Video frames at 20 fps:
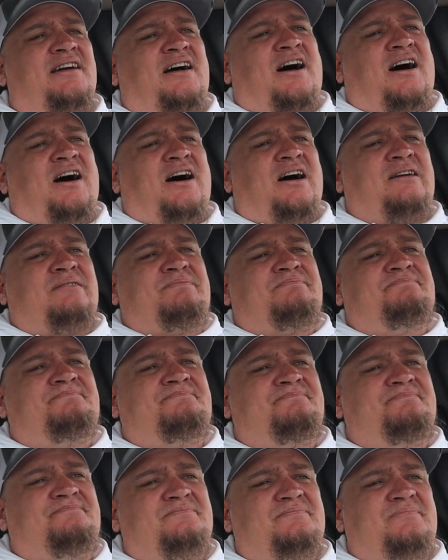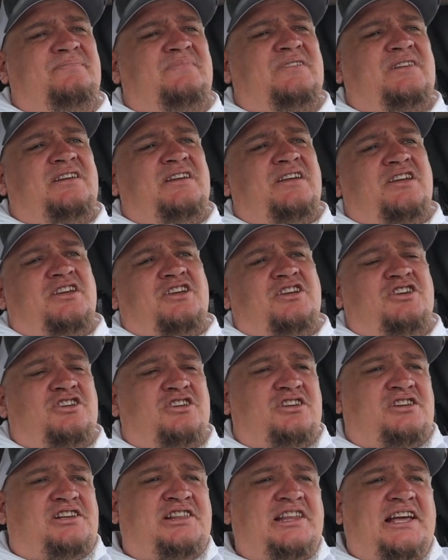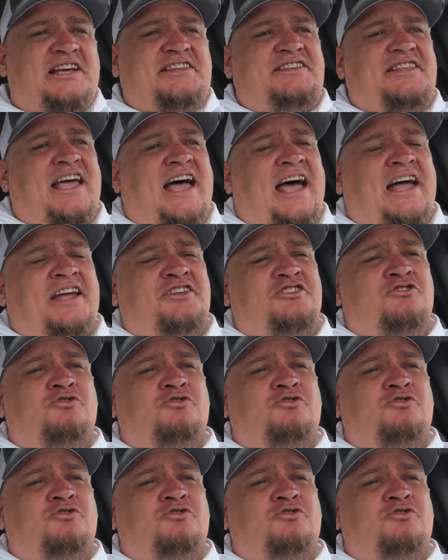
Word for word: Um, click that.